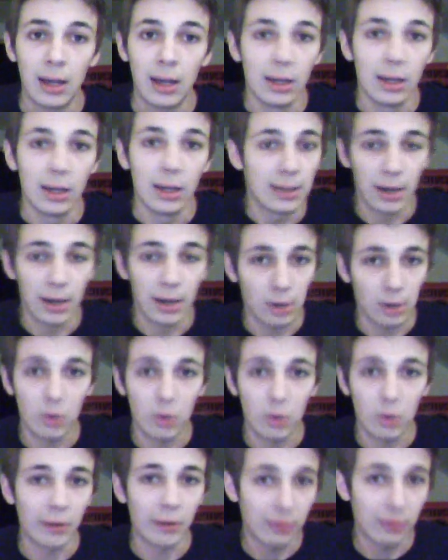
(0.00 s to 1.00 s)
and saying,
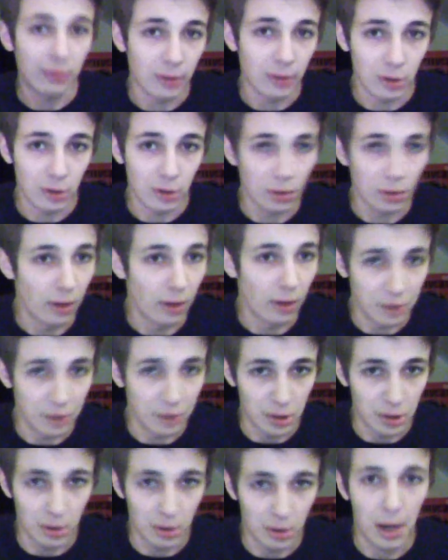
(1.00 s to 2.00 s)
"You have to finish her off.
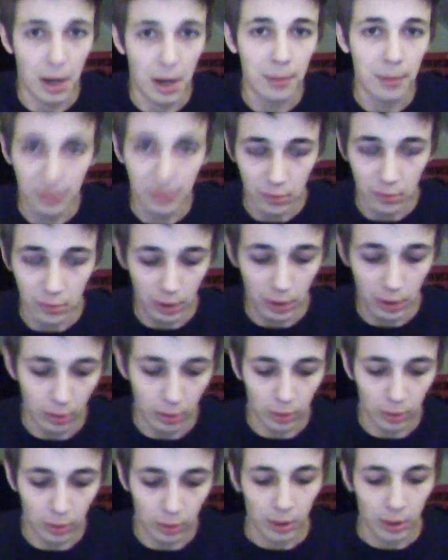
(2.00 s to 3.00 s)
She's your captive. You
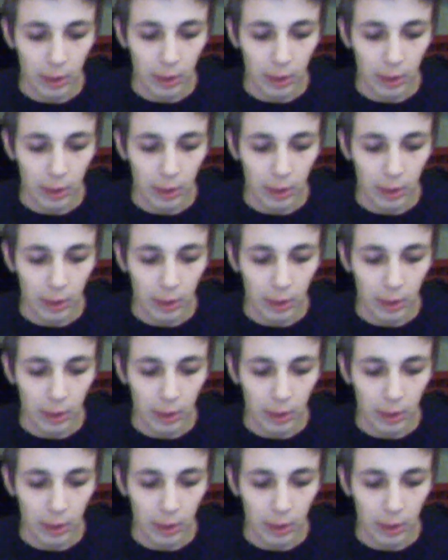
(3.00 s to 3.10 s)
kill her."